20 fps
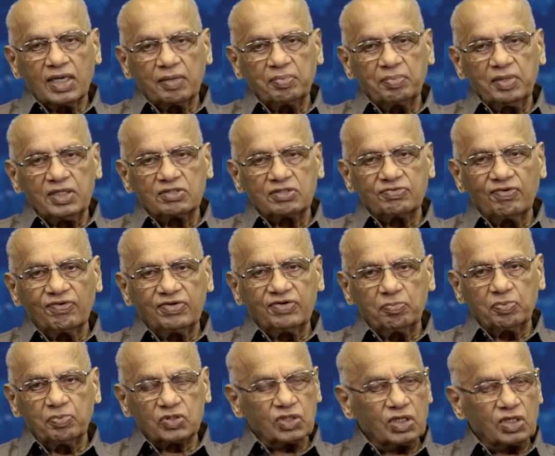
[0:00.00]
That meets
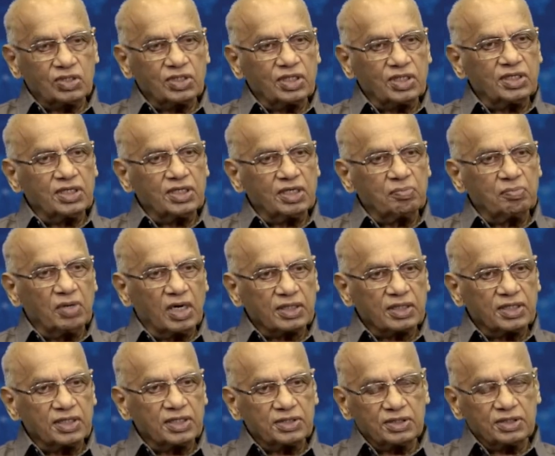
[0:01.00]
50% of the Indian
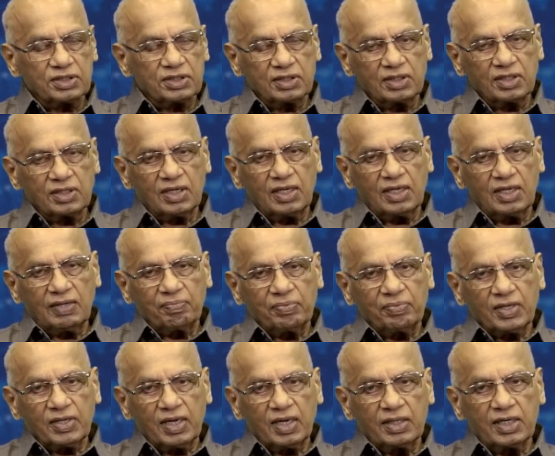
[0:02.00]
market
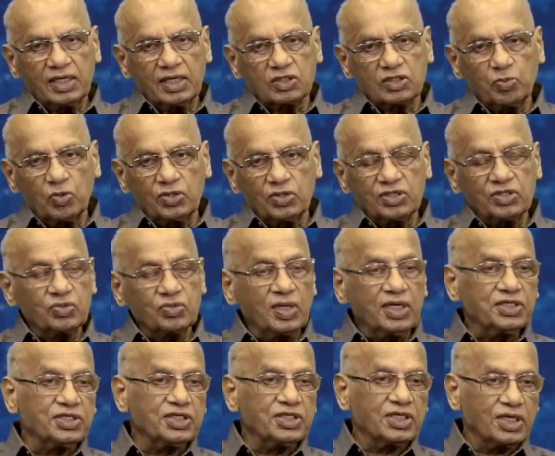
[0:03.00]
and exported
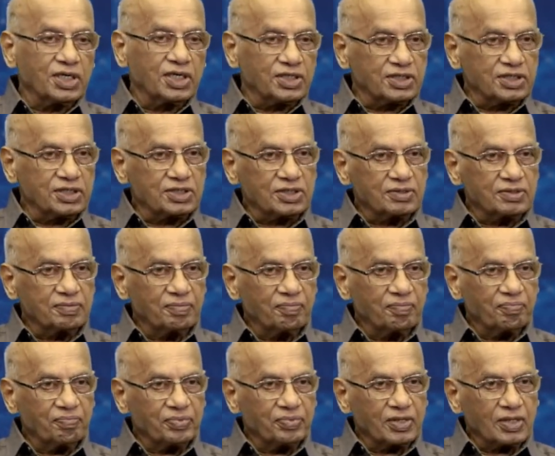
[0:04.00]
to 80 countries.
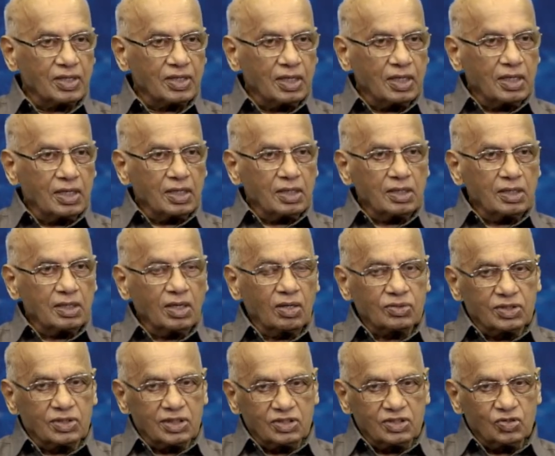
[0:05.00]

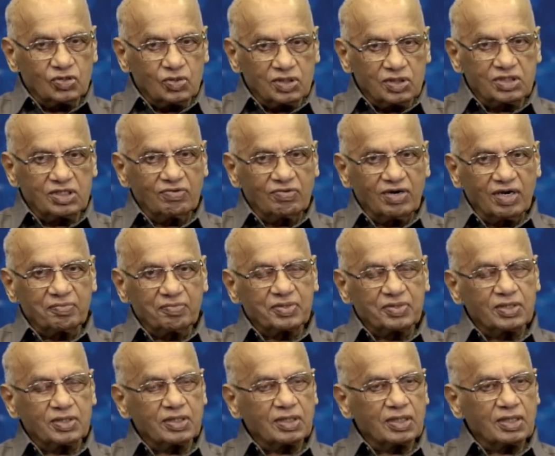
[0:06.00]
Now this was
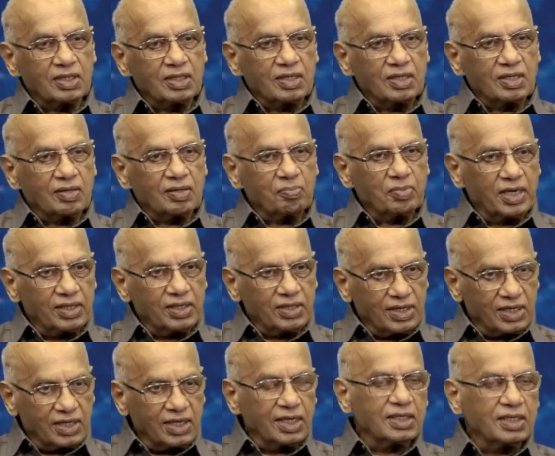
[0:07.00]
developed
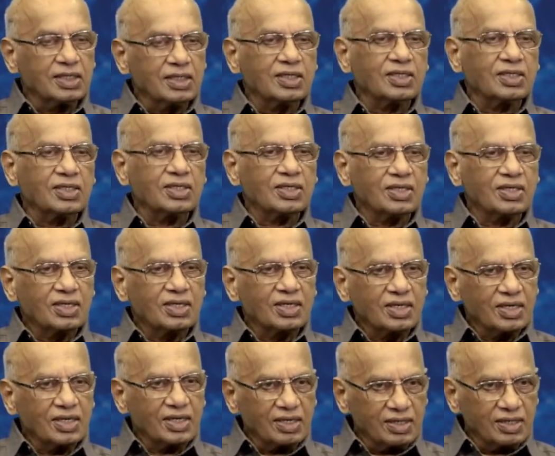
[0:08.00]
by, again,
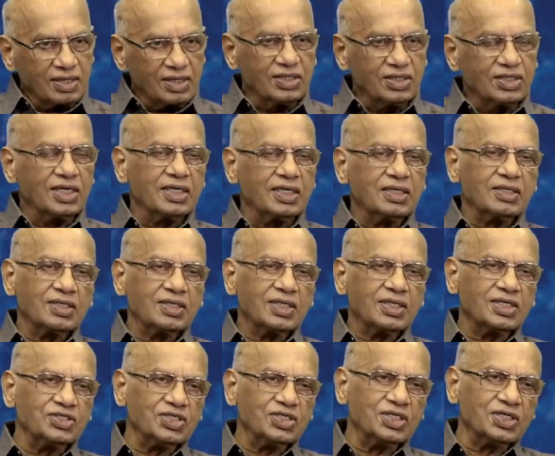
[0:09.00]
an Indian
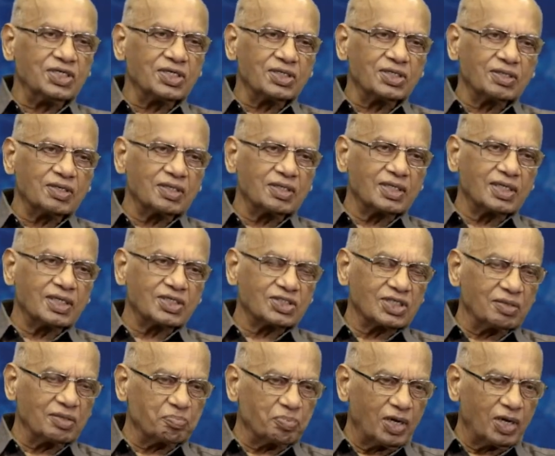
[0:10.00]
engineer,
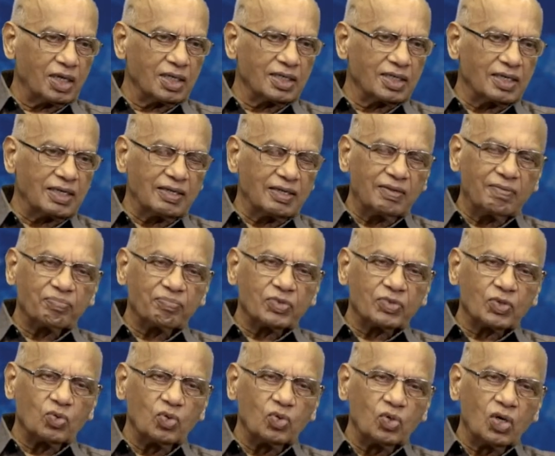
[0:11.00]
S.N. Paul,
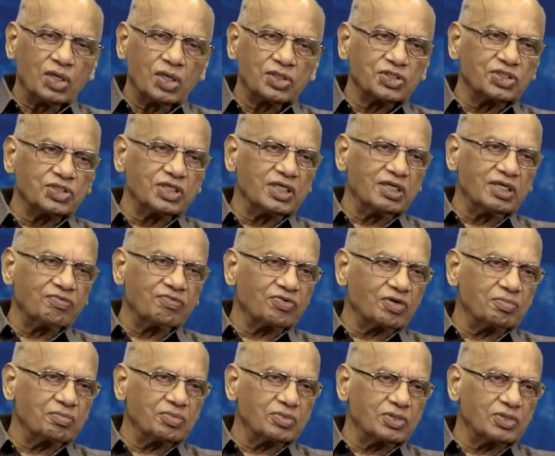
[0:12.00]
who got his
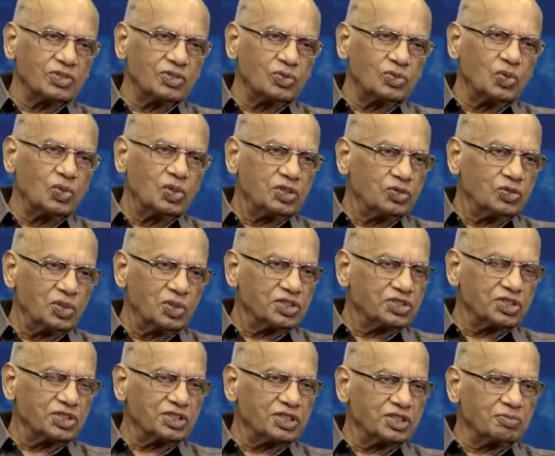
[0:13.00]
degree from
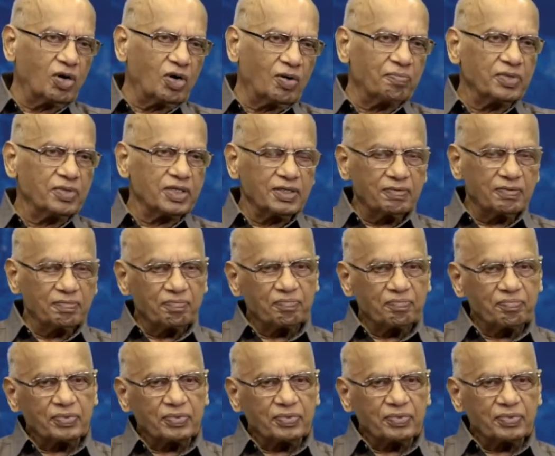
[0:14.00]
UDCT, Bombay.